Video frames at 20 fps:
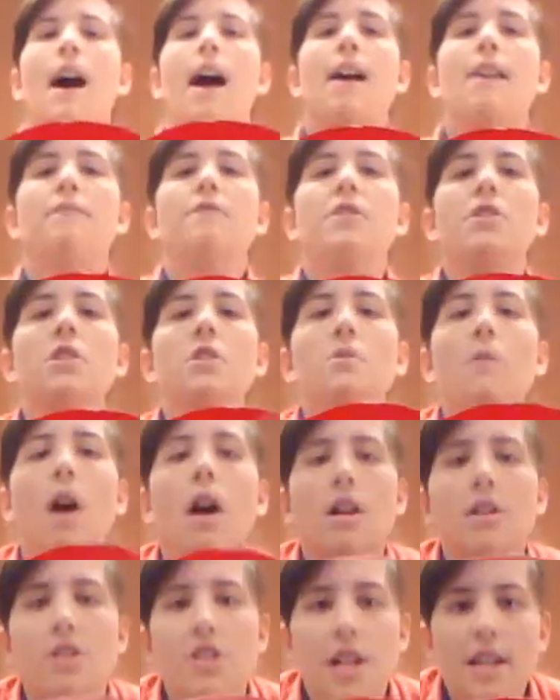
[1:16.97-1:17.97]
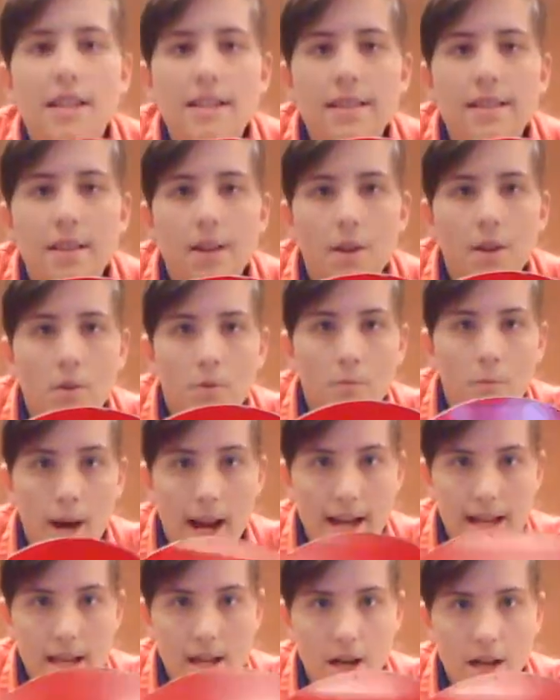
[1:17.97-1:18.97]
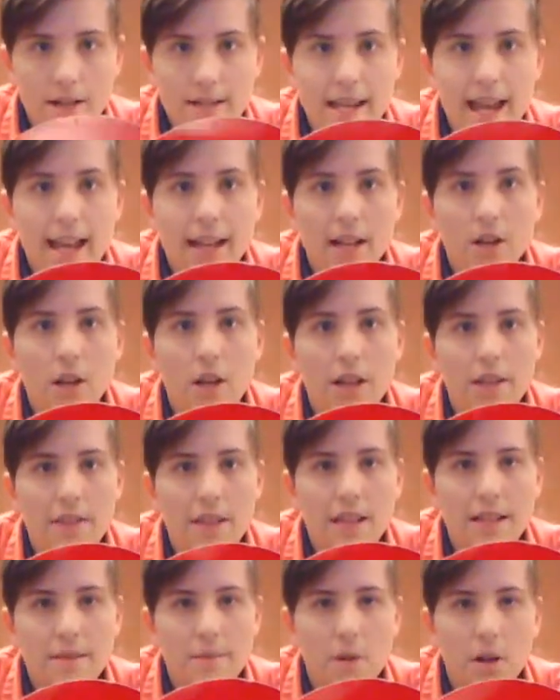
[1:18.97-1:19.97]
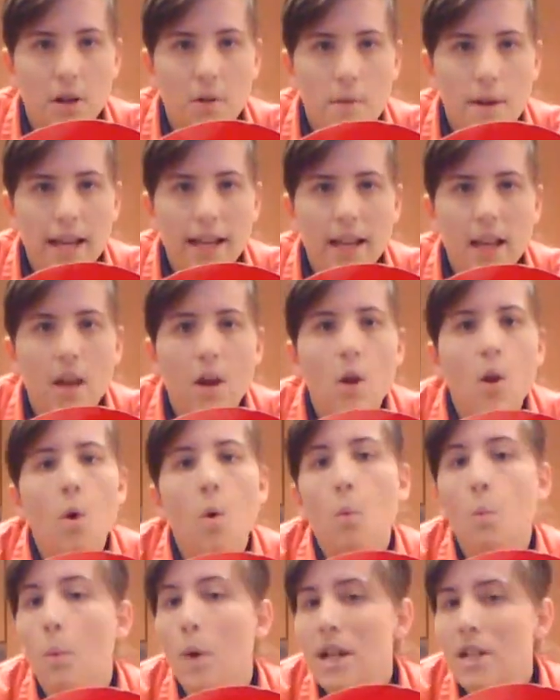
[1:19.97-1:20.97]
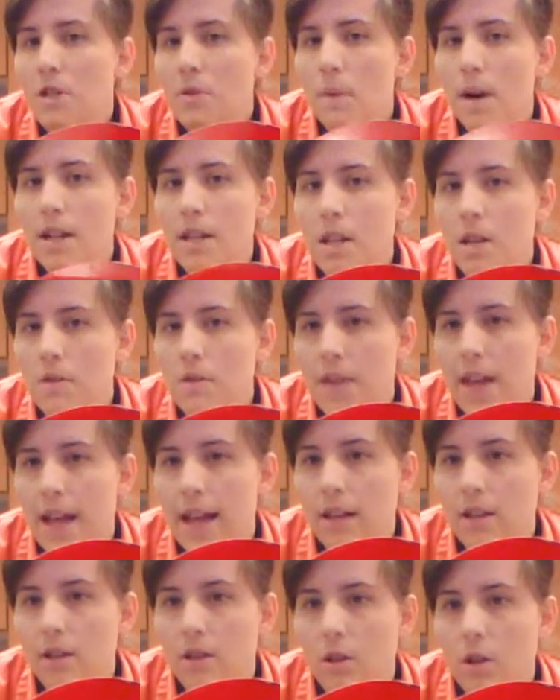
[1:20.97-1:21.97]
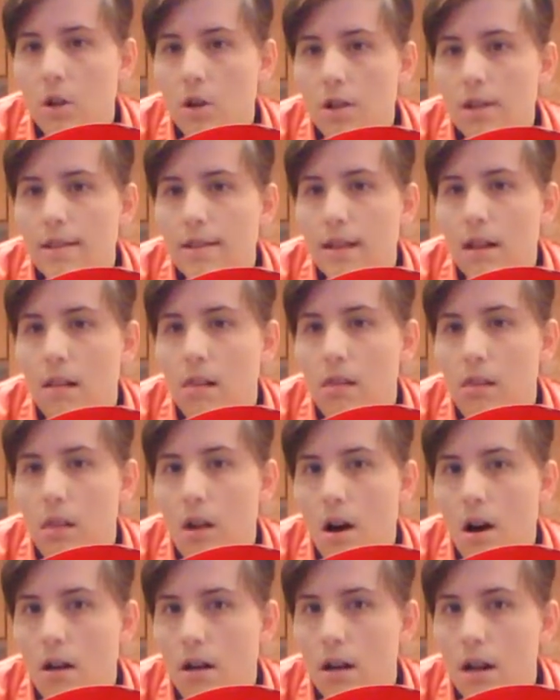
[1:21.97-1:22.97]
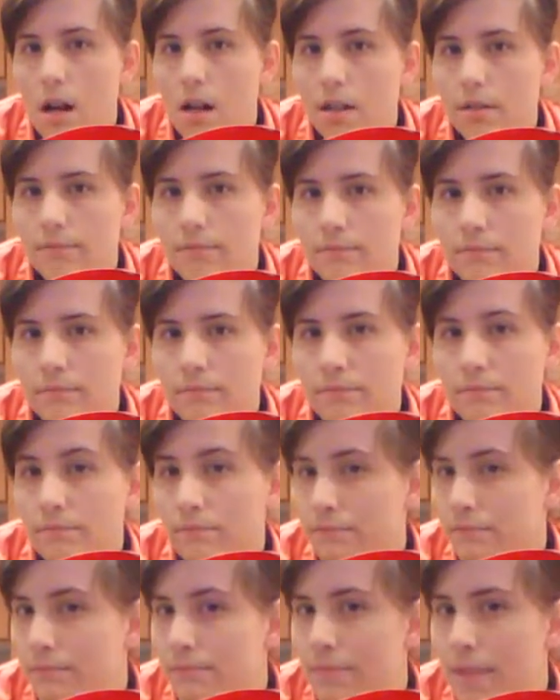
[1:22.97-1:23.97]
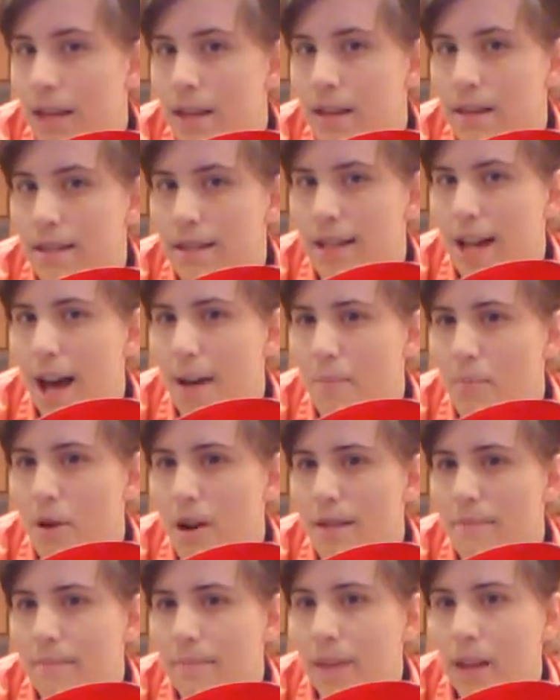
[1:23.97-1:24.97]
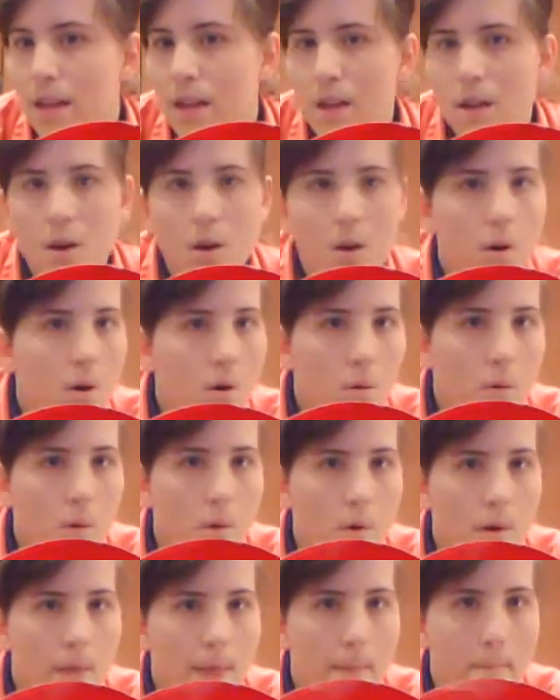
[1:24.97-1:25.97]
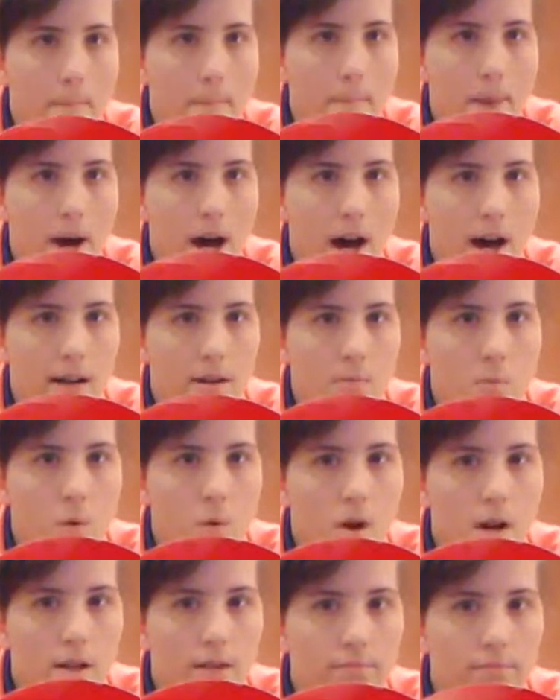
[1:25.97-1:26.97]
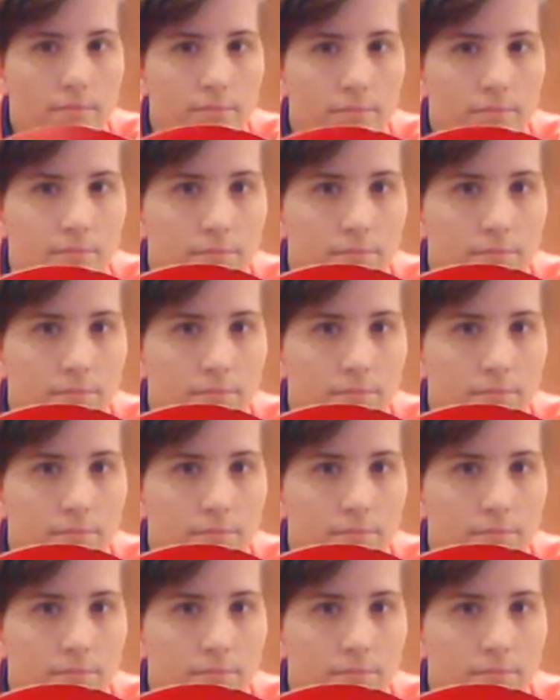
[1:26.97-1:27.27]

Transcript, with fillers: I have two arches right here. Take a look at these real quick. Which one do you think looks longer? Top one or the bottom one?